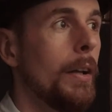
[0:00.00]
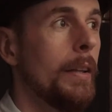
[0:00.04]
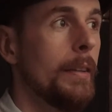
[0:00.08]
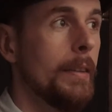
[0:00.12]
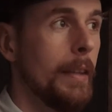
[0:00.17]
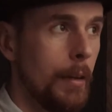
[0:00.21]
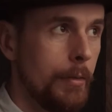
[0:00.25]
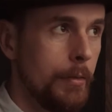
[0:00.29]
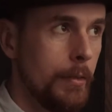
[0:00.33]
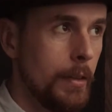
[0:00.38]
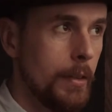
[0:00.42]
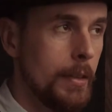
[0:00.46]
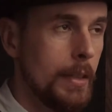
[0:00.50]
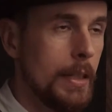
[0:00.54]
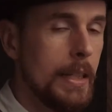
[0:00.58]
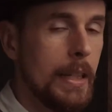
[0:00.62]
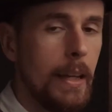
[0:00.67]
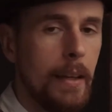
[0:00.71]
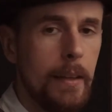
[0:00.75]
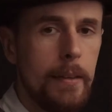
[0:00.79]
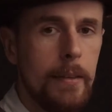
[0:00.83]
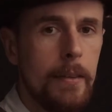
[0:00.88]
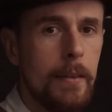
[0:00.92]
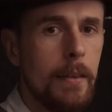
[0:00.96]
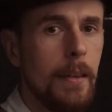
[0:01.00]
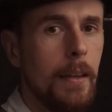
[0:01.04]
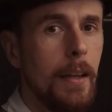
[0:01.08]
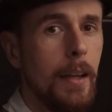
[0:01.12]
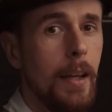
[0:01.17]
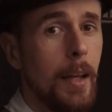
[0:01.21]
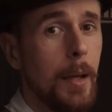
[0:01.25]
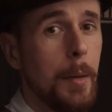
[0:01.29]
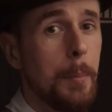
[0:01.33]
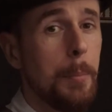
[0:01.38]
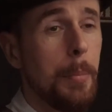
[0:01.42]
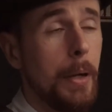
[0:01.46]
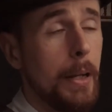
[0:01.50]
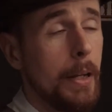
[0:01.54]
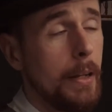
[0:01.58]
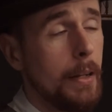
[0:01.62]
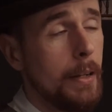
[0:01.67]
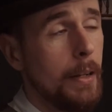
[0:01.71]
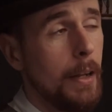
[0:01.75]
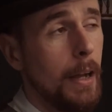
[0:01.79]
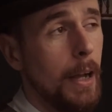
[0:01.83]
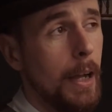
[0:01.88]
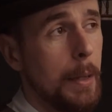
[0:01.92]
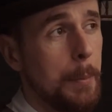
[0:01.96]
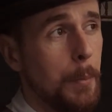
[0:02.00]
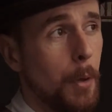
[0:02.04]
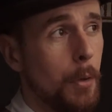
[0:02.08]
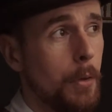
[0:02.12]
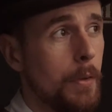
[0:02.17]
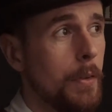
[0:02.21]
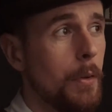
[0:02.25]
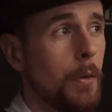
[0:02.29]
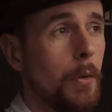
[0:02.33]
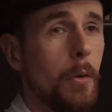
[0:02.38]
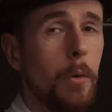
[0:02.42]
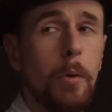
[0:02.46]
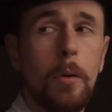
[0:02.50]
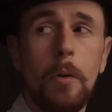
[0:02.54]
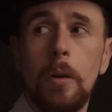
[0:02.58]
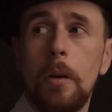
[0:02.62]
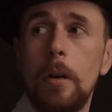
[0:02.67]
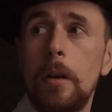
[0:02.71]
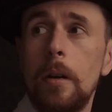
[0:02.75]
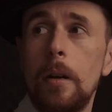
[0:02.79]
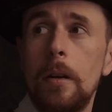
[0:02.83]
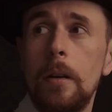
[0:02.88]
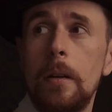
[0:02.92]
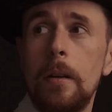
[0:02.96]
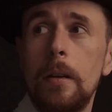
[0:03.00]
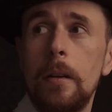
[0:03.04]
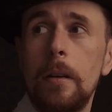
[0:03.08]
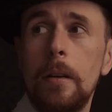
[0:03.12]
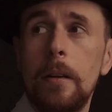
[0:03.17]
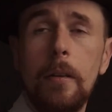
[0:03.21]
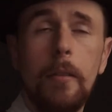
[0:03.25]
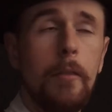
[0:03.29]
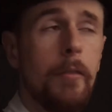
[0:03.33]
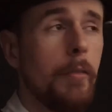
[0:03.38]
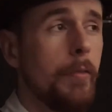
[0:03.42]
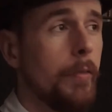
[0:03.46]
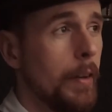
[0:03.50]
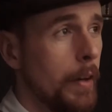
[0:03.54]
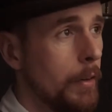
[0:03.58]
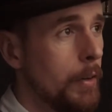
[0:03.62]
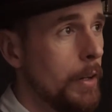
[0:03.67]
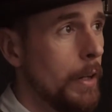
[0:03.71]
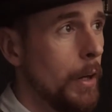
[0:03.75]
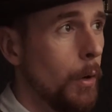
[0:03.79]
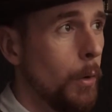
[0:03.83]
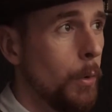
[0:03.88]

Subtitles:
Definitely yes, but I'm also very